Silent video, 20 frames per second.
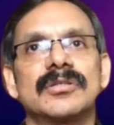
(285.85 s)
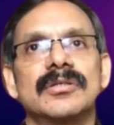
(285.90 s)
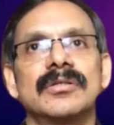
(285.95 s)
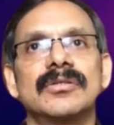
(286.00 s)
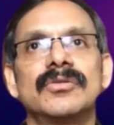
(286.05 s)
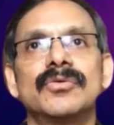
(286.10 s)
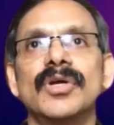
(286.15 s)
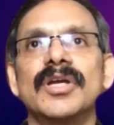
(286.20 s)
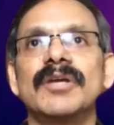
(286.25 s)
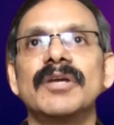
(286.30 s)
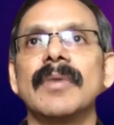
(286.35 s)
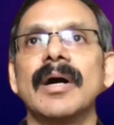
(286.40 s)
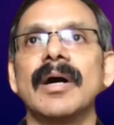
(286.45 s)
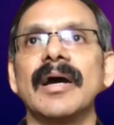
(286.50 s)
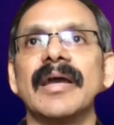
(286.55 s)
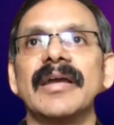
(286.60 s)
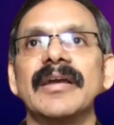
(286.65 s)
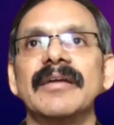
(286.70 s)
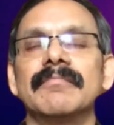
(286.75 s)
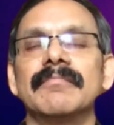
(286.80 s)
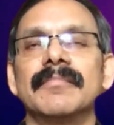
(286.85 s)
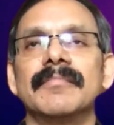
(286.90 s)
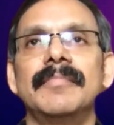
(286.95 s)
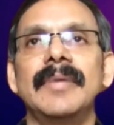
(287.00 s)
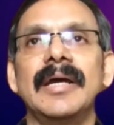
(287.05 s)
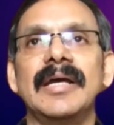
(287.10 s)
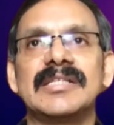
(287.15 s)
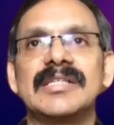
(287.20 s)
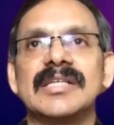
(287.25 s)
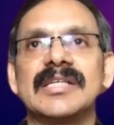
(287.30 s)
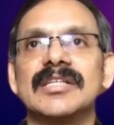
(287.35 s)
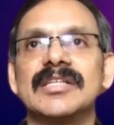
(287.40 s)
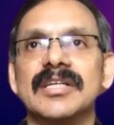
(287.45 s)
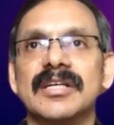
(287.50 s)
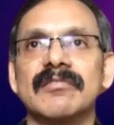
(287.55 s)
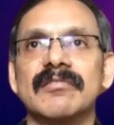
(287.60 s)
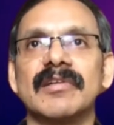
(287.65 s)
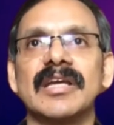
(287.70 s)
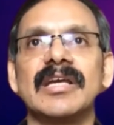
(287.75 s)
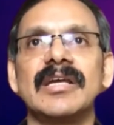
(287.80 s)
doing my basic
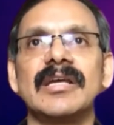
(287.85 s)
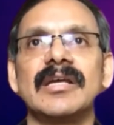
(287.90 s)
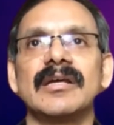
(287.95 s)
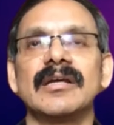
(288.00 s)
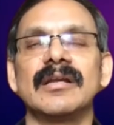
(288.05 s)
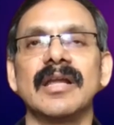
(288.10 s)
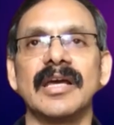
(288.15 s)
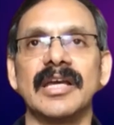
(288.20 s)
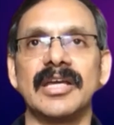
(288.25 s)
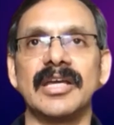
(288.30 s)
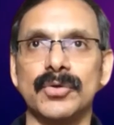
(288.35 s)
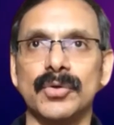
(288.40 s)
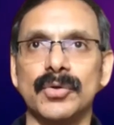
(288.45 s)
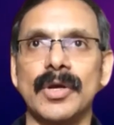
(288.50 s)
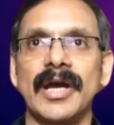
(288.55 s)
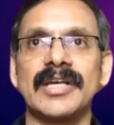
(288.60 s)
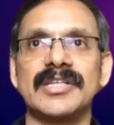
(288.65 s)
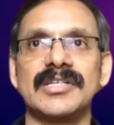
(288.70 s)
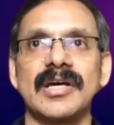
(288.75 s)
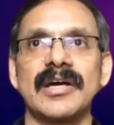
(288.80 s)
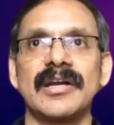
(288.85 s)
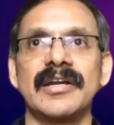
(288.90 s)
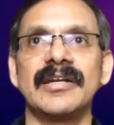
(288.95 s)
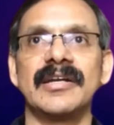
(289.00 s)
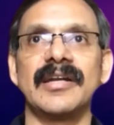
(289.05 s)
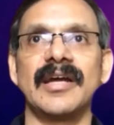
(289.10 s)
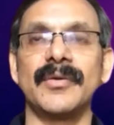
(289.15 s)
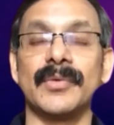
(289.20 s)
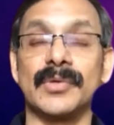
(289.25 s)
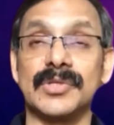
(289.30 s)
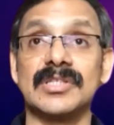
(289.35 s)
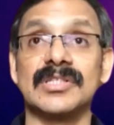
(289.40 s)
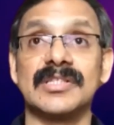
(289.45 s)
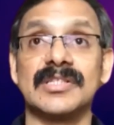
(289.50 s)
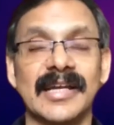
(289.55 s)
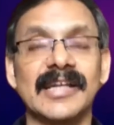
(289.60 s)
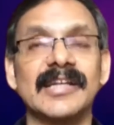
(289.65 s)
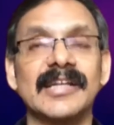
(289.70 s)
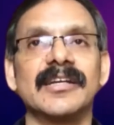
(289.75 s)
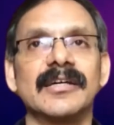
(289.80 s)
degree, like you guys are in, I was in
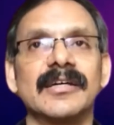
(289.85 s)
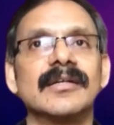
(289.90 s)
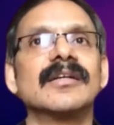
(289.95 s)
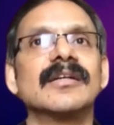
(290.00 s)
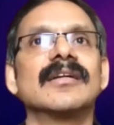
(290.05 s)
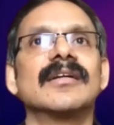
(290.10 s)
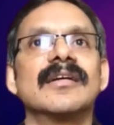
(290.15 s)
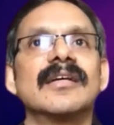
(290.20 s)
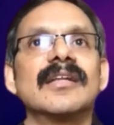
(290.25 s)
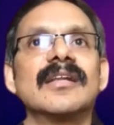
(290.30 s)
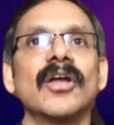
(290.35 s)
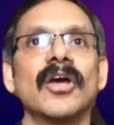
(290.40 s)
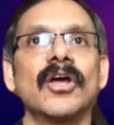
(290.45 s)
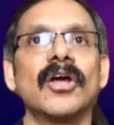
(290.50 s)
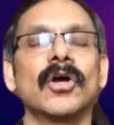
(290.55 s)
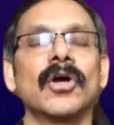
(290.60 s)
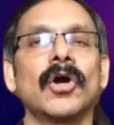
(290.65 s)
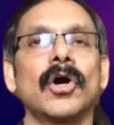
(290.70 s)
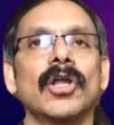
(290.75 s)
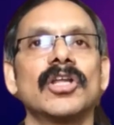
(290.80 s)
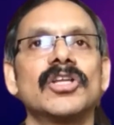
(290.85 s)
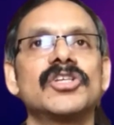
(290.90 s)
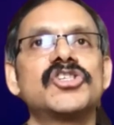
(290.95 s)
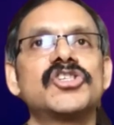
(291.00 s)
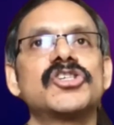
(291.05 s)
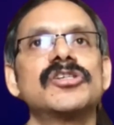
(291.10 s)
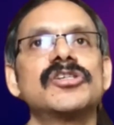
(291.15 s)
second year in Loyola College